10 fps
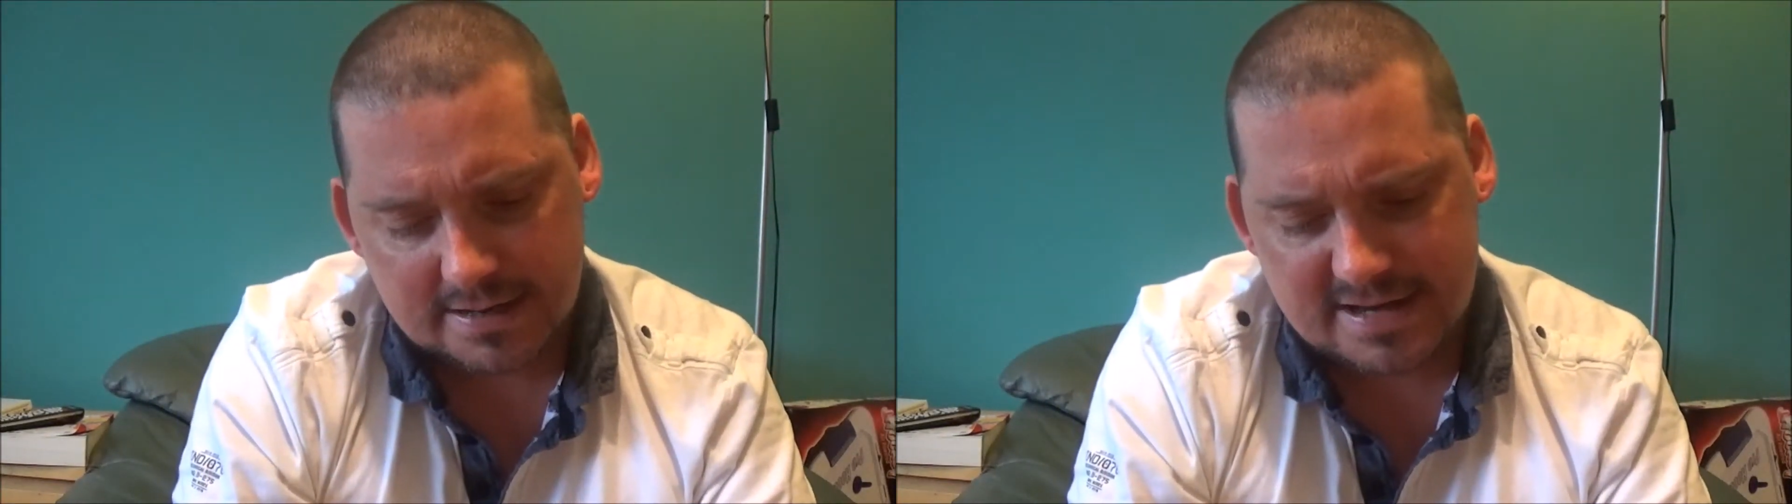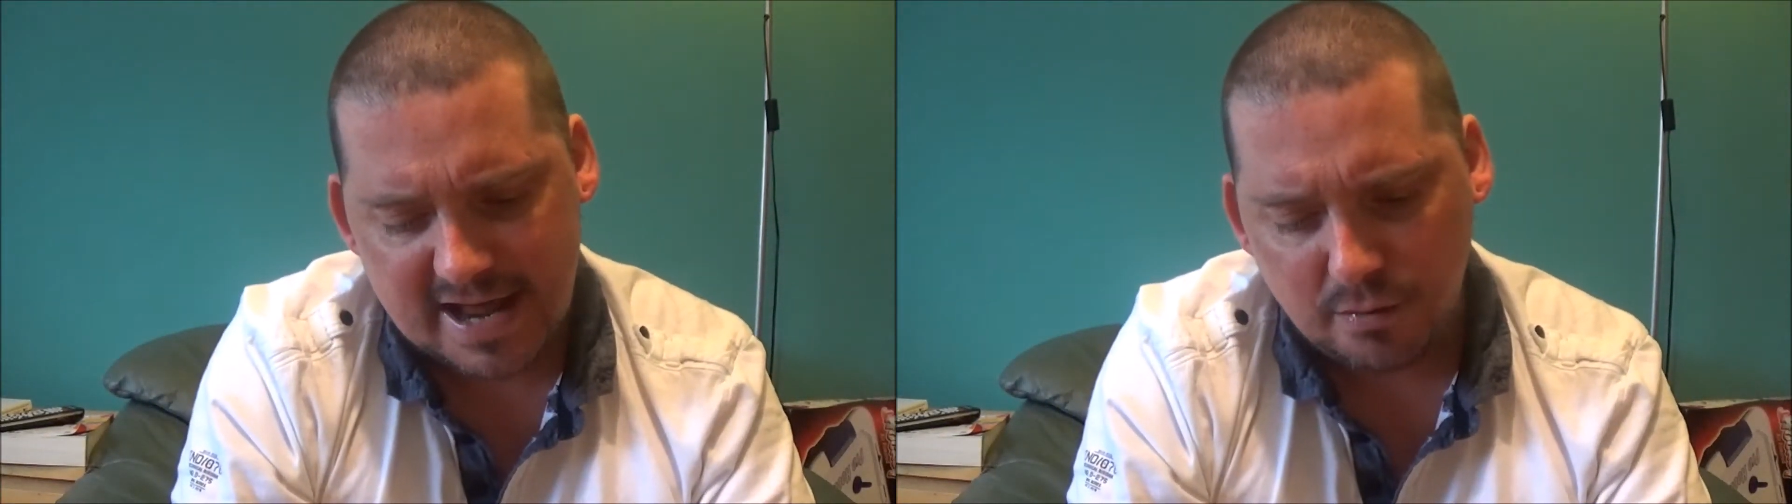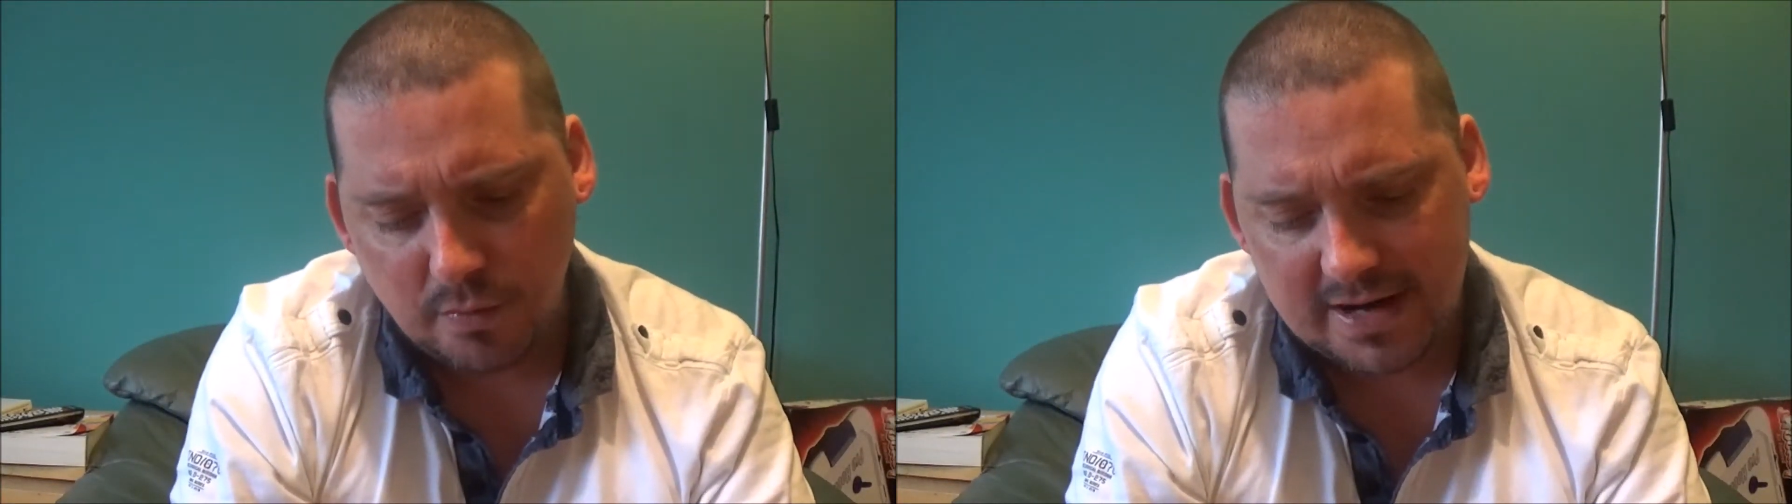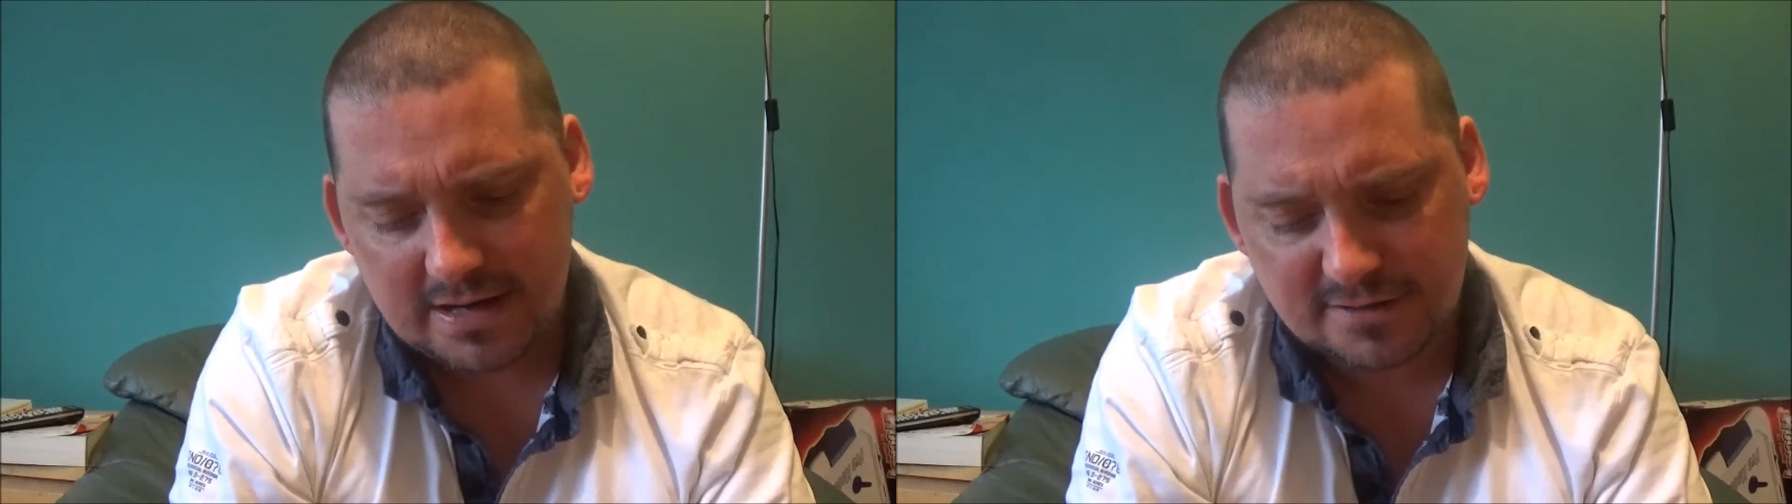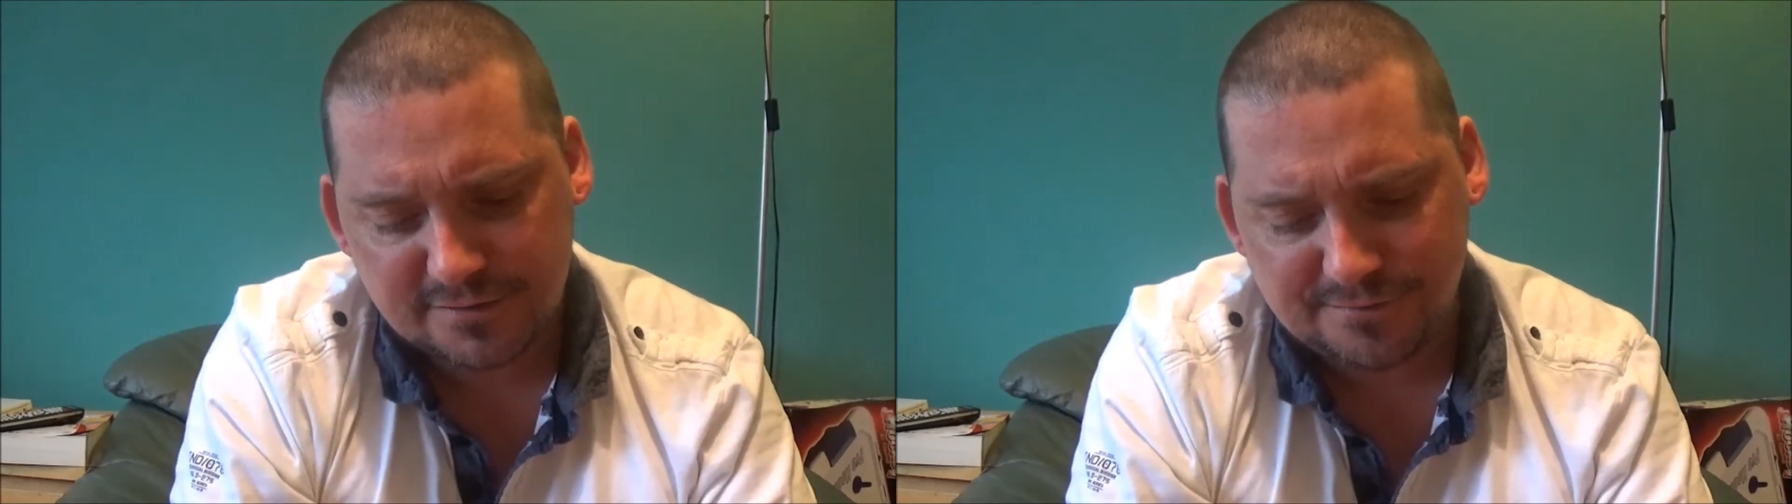net weight
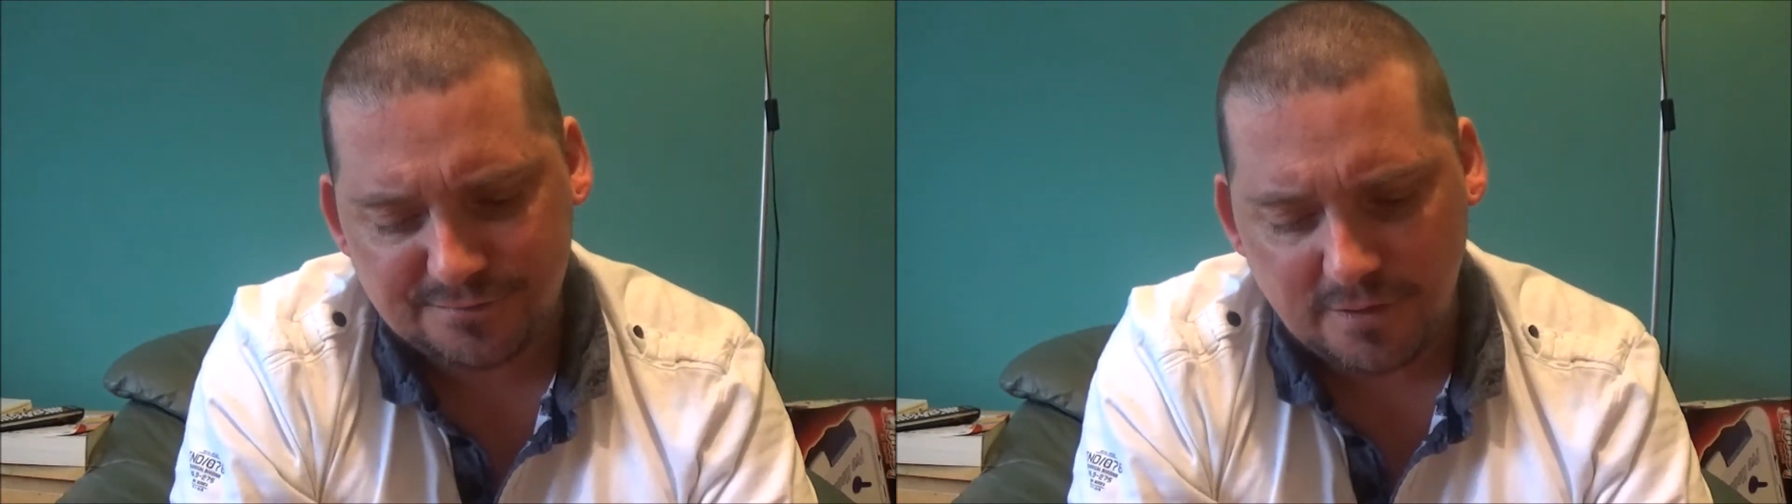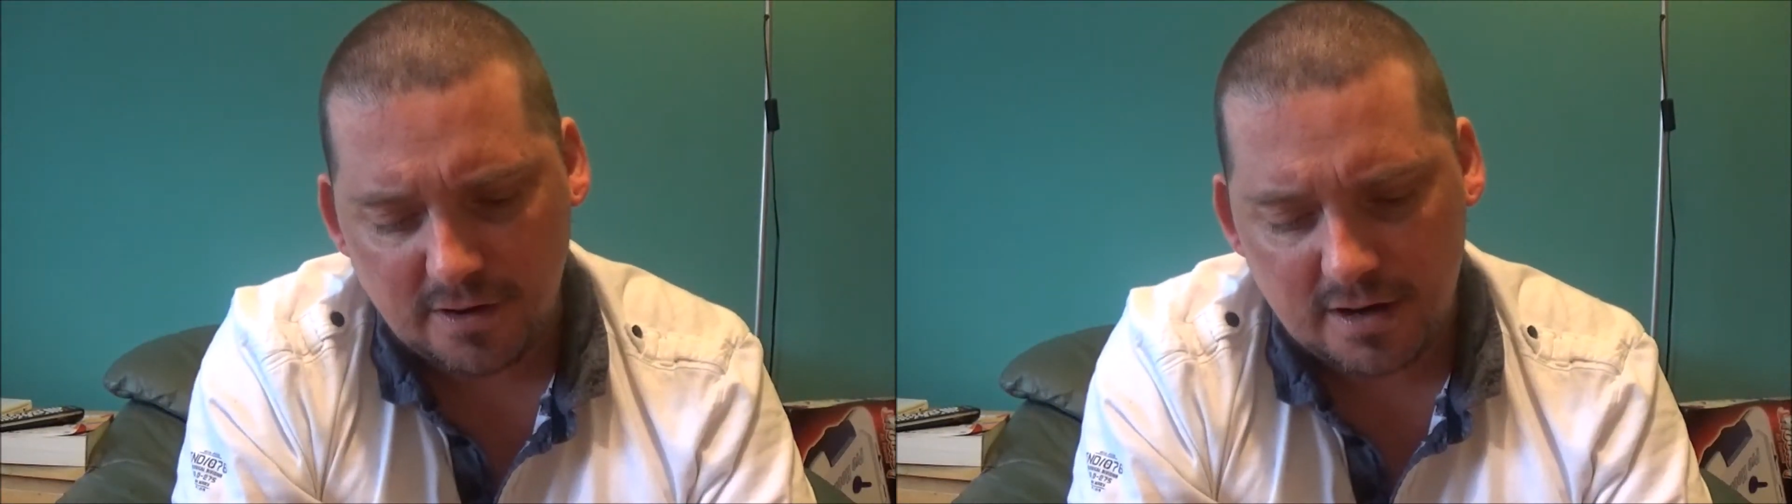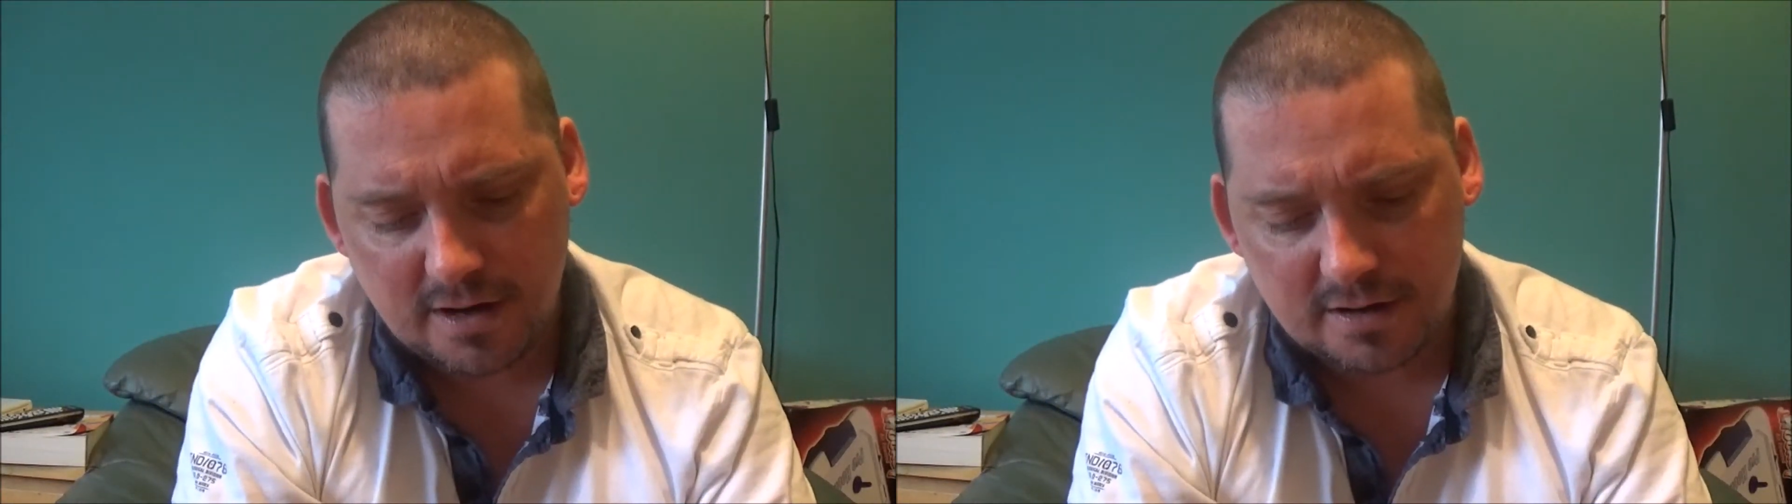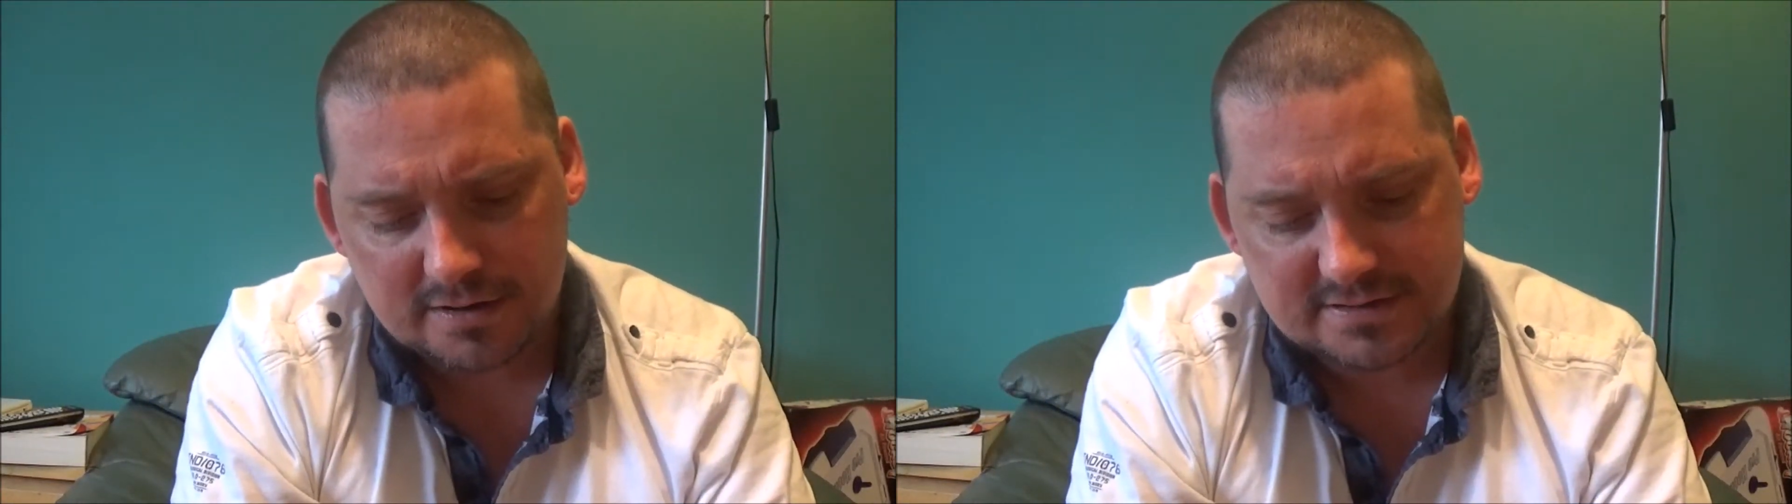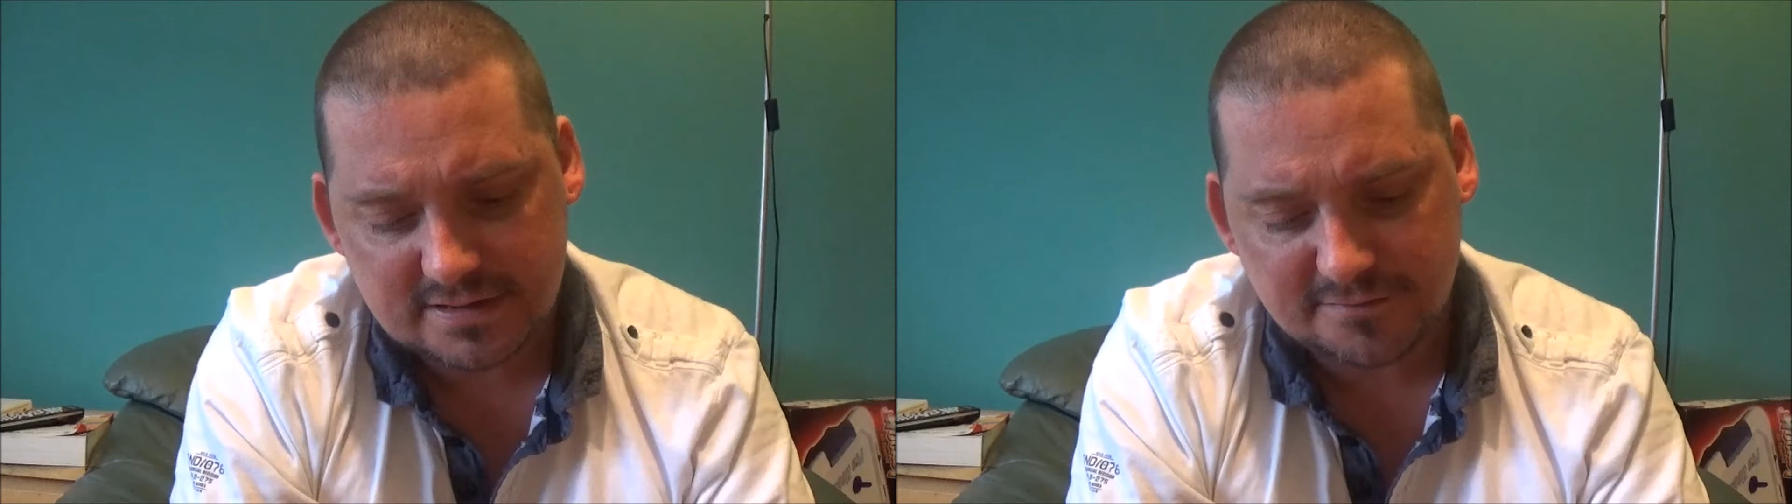is it says